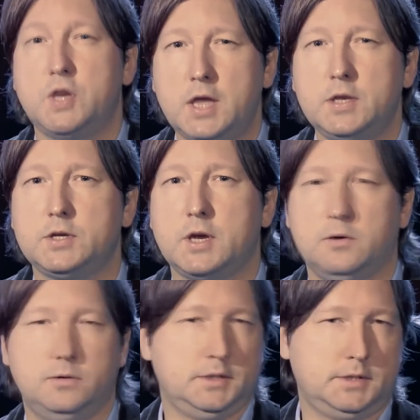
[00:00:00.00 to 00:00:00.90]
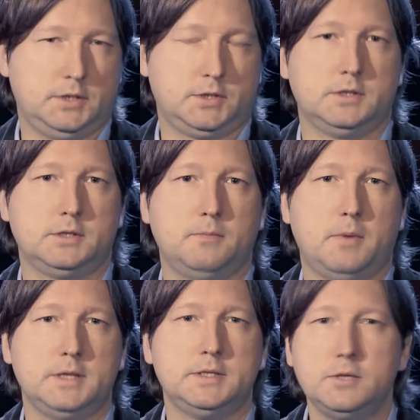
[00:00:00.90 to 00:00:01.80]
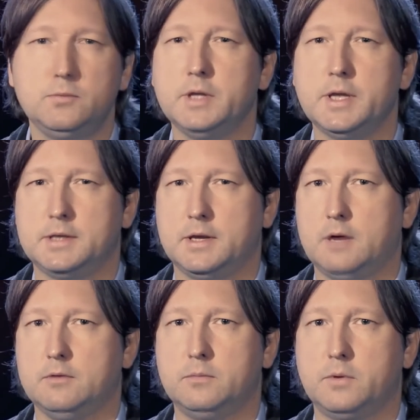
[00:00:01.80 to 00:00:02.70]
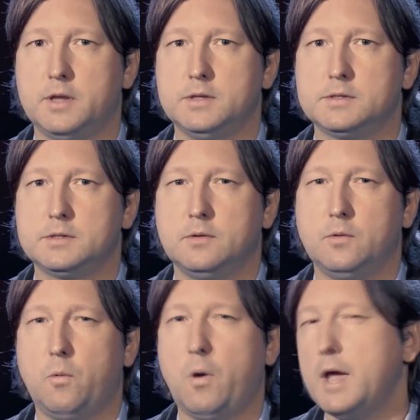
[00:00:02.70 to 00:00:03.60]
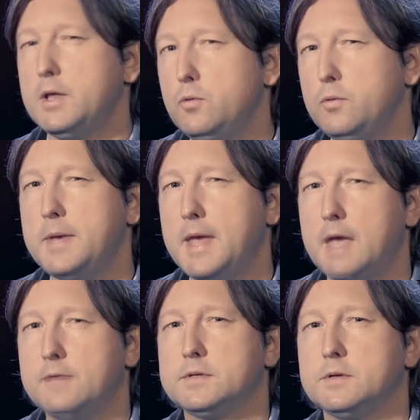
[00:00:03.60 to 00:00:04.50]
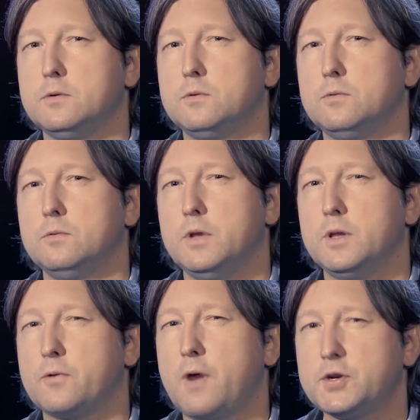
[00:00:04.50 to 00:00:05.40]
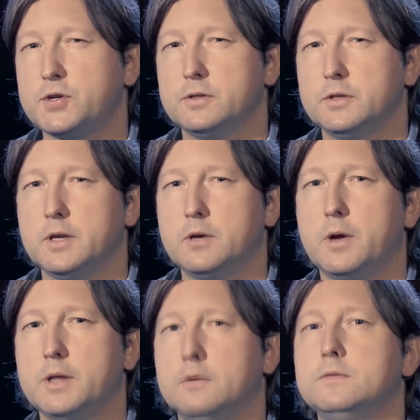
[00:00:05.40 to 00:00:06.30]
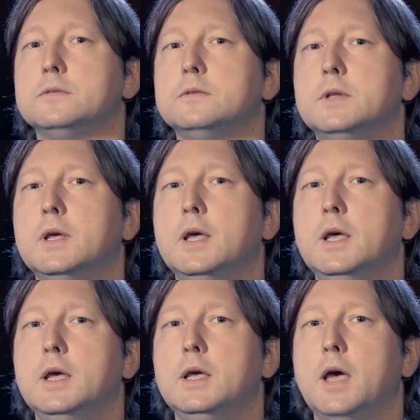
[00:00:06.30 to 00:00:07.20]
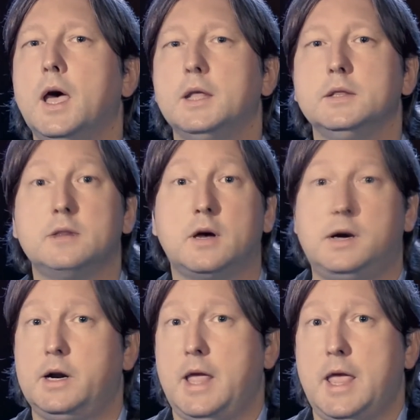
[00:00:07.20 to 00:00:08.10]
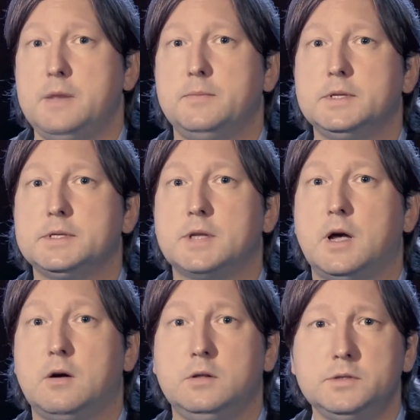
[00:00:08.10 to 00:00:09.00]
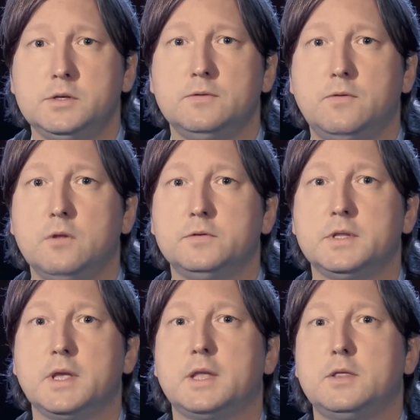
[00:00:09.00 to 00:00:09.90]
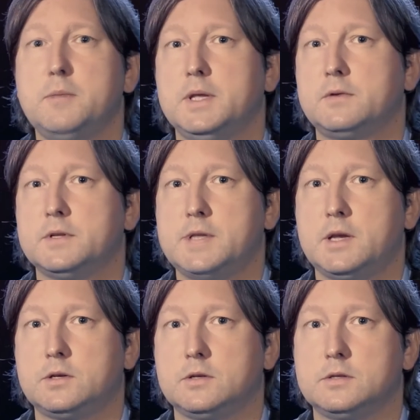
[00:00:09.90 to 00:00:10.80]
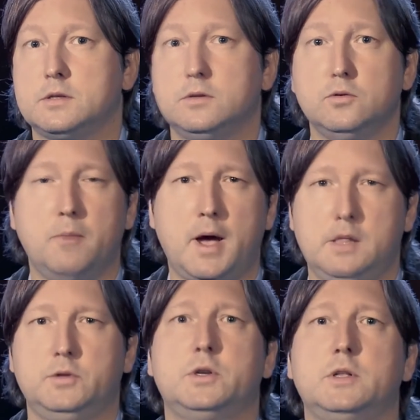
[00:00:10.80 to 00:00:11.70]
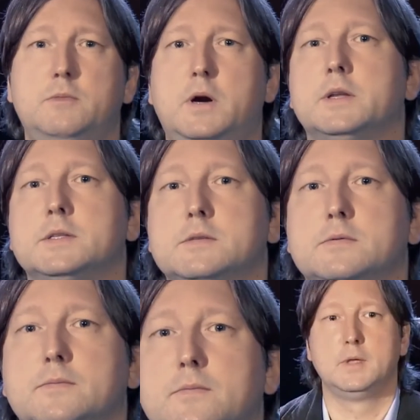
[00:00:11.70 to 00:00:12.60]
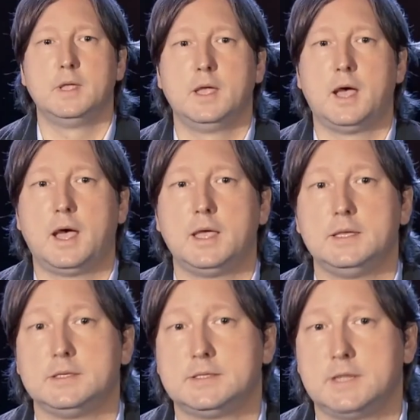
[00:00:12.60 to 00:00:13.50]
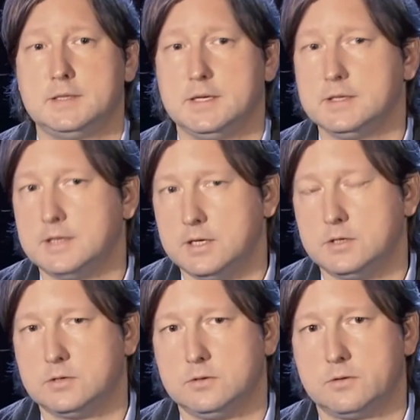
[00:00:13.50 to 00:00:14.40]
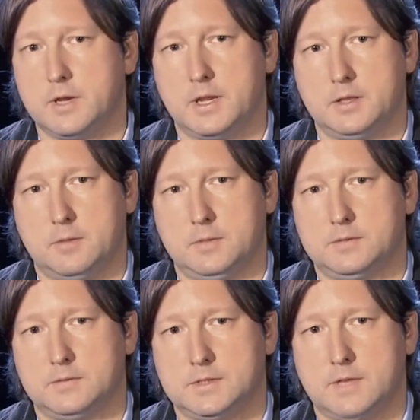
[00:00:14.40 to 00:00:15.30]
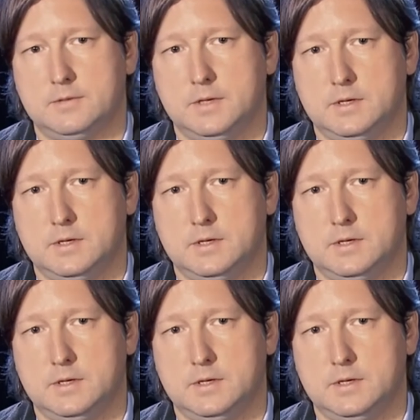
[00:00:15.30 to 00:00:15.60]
change our decisions by stimulating our brains? Why do we behave so irrationally quite often? And our animals are also involved in economic transactions into biological markets? I study and teach neuroeconomics for seven